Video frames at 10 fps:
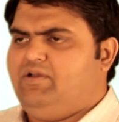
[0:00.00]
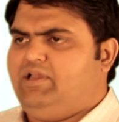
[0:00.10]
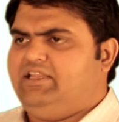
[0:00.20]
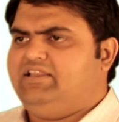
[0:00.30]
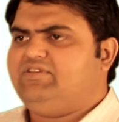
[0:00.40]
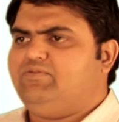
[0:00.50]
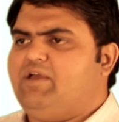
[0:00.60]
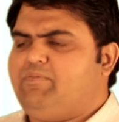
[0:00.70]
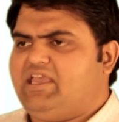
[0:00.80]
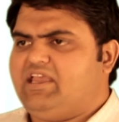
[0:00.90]
In this, we
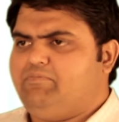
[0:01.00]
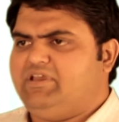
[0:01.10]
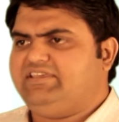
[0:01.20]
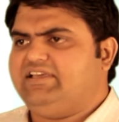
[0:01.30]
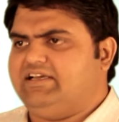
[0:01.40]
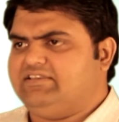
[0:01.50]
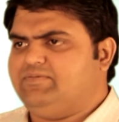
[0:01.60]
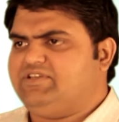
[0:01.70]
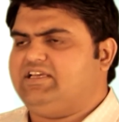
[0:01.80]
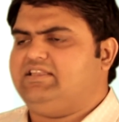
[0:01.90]
are making a basic
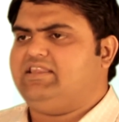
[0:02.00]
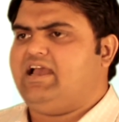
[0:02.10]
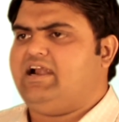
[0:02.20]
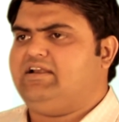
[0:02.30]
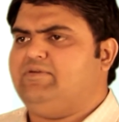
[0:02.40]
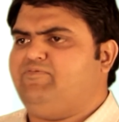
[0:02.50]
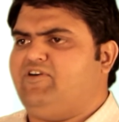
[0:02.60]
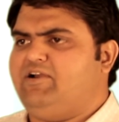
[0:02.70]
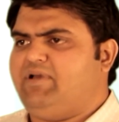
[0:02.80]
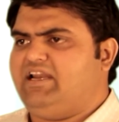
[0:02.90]
assumption that the
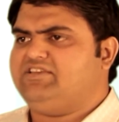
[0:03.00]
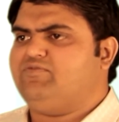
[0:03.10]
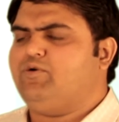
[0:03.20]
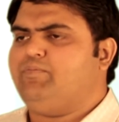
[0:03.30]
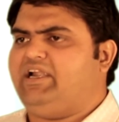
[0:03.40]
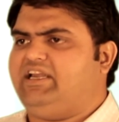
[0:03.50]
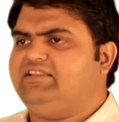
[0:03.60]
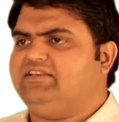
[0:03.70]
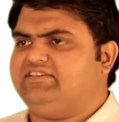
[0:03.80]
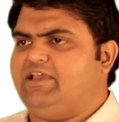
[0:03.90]
fund manager would
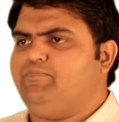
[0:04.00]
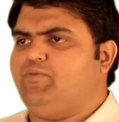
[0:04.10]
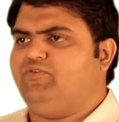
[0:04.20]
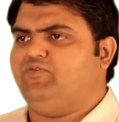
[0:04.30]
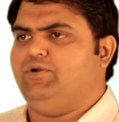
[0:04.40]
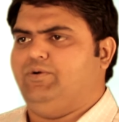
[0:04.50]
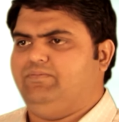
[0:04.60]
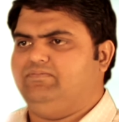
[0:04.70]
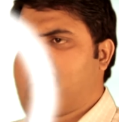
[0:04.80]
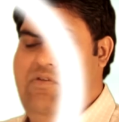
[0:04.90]
maintain the same portfolio.
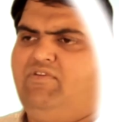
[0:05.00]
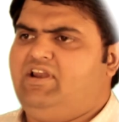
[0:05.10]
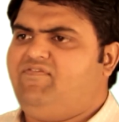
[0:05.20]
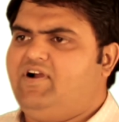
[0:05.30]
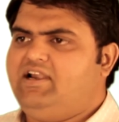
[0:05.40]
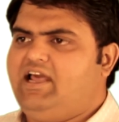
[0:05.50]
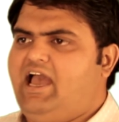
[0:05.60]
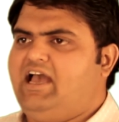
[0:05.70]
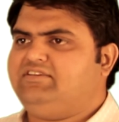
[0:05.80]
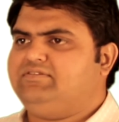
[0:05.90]
When a fund
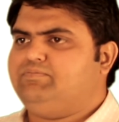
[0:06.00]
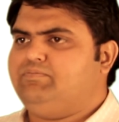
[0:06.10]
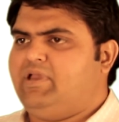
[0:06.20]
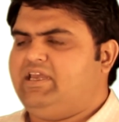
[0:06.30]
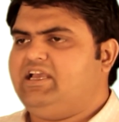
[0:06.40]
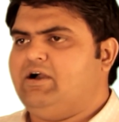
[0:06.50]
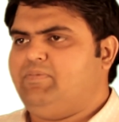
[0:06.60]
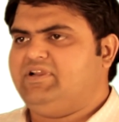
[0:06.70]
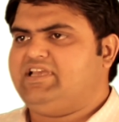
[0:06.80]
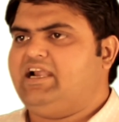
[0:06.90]
has many
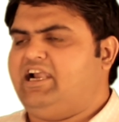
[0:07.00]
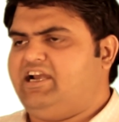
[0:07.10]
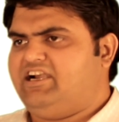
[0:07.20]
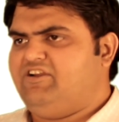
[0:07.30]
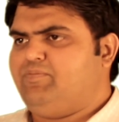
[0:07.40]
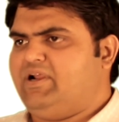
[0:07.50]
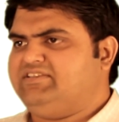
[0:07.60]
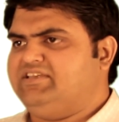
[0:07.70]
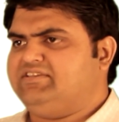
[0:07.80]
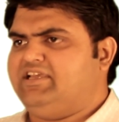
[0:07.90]
companies at attractive
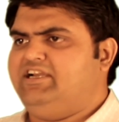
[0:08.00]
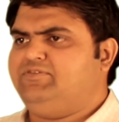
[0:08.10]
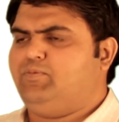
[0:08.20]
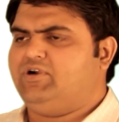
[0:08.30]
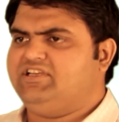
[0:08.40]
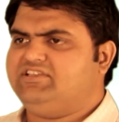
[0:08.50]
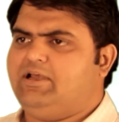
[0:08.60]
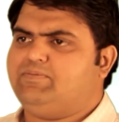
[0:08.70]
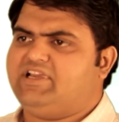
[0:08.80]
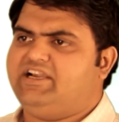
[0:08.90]
prices, its
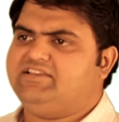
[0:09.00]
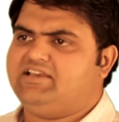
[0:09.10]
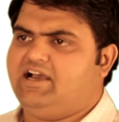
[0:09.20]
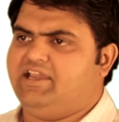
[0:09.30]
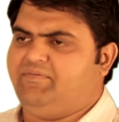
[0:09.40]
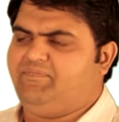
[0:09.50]
potential upside is high.